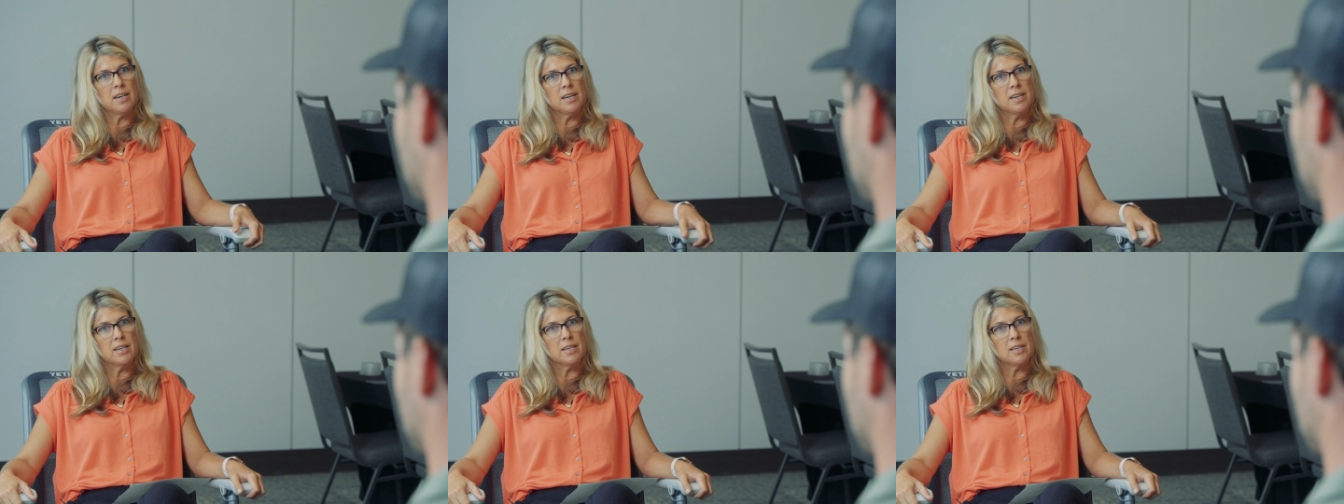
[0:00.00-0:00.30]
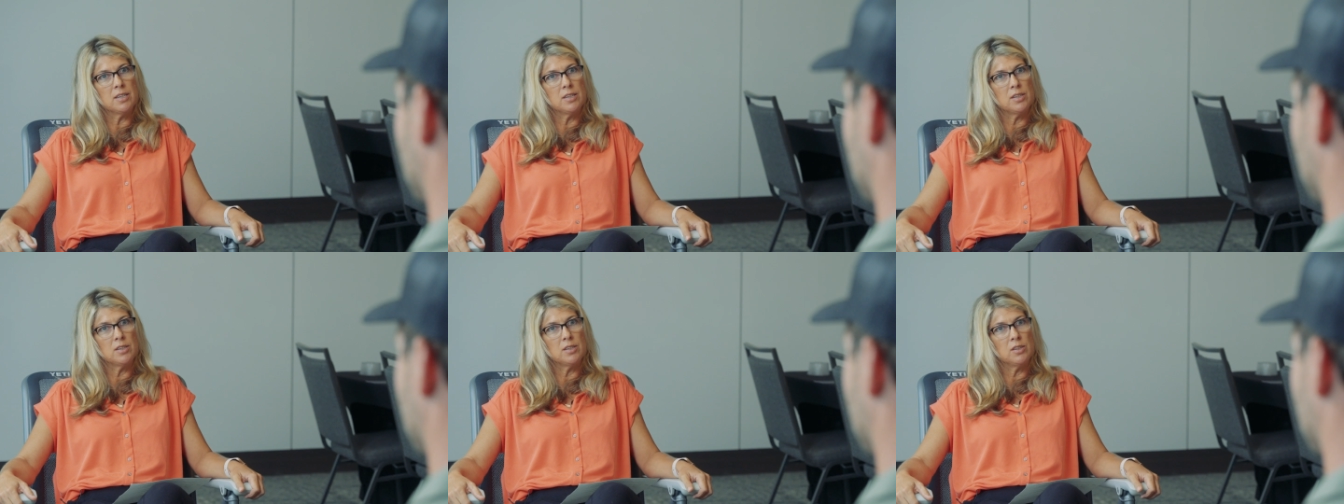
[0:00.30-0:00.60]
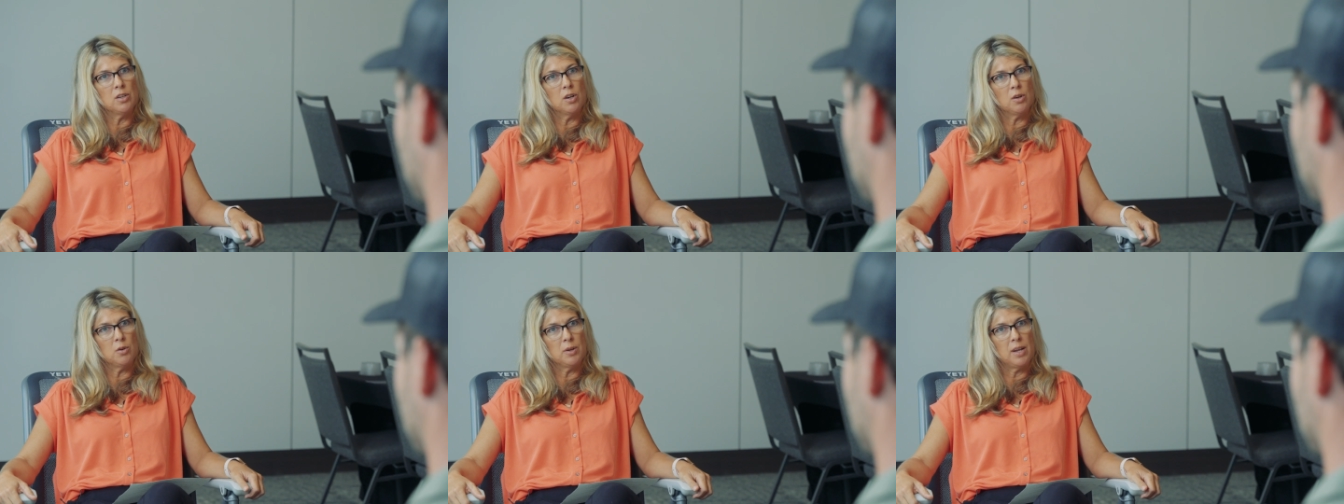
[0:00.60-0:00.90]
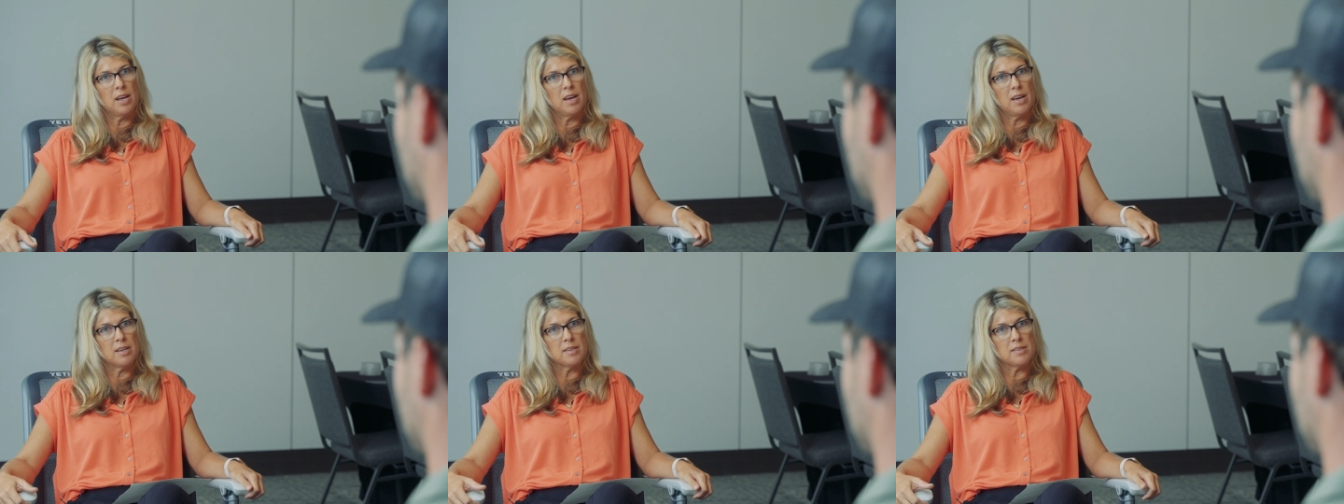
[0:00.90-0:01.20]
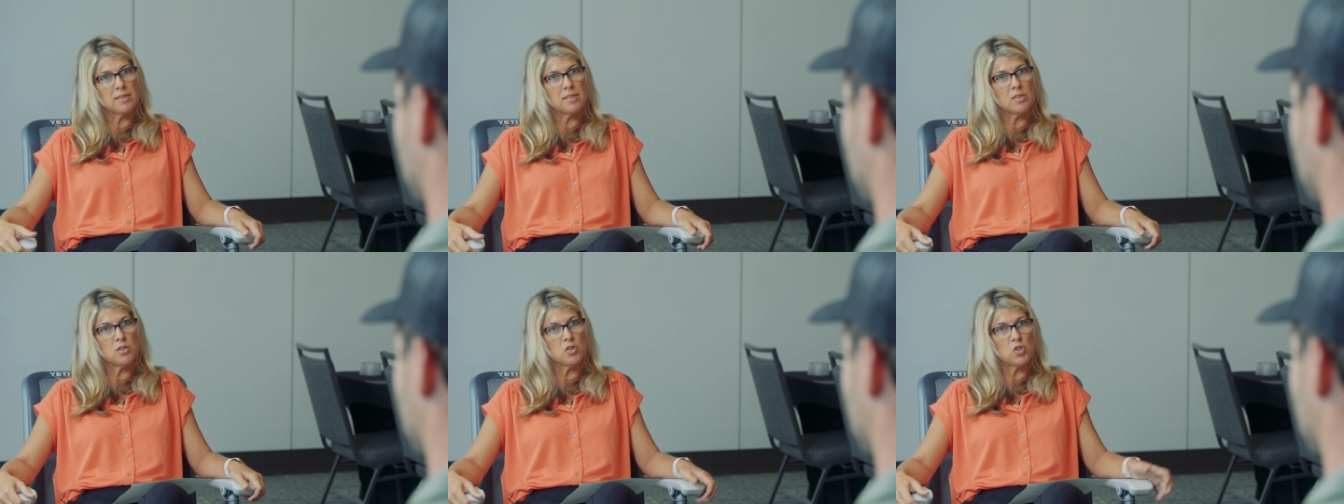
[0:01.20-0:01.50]
uh, known
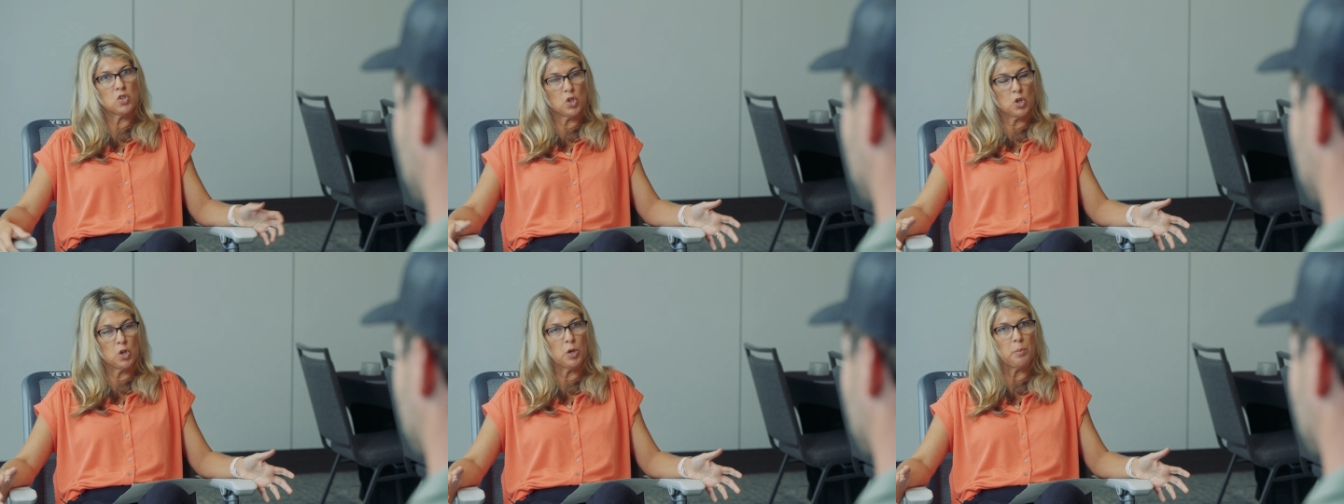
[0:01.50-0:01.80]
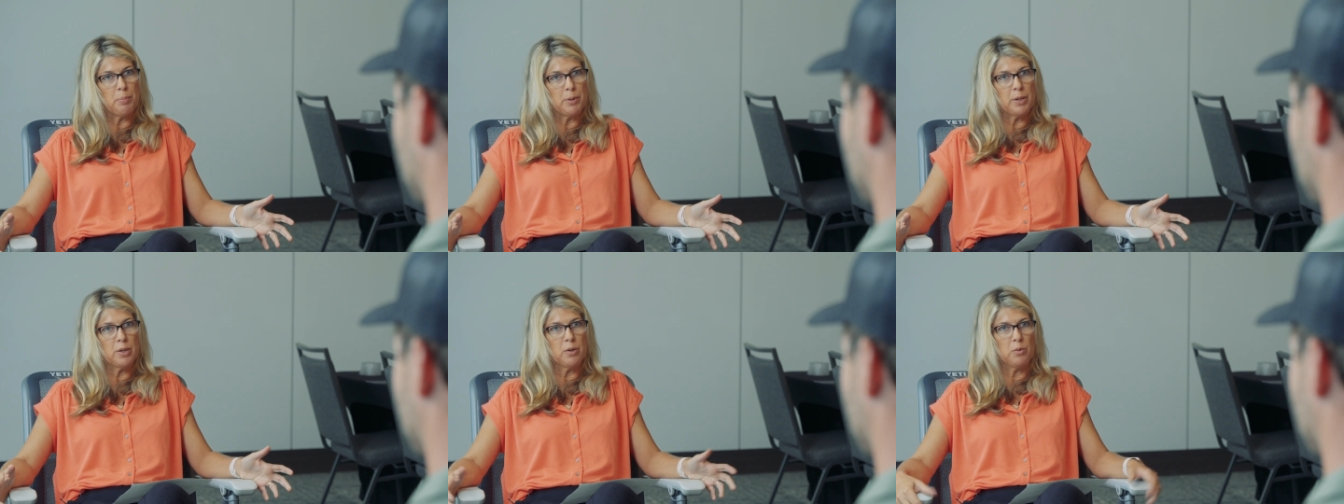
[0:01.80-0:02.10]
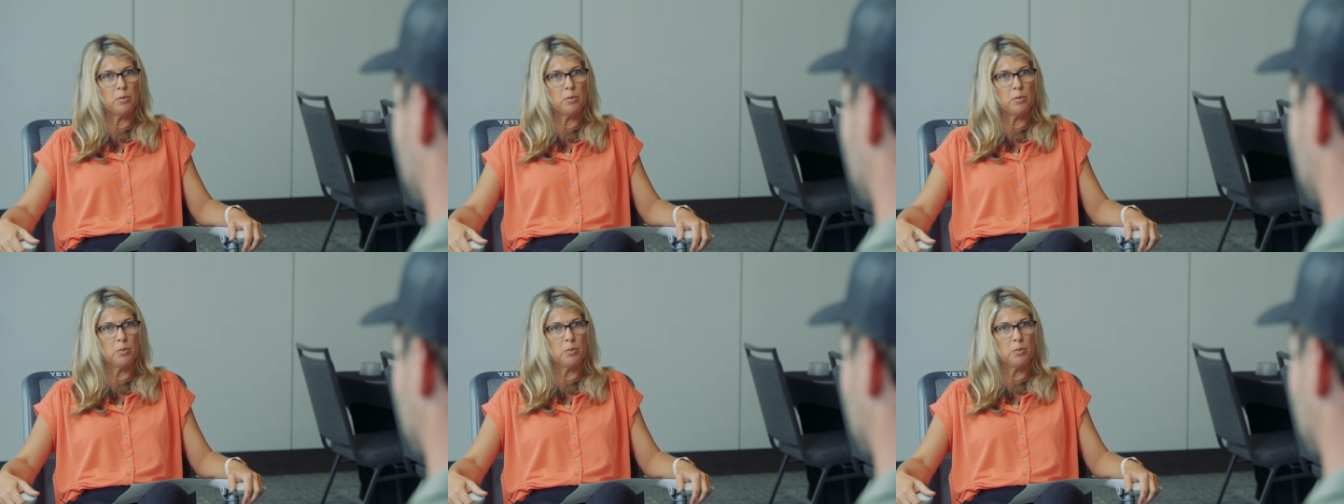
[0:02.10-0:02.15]
as CERP.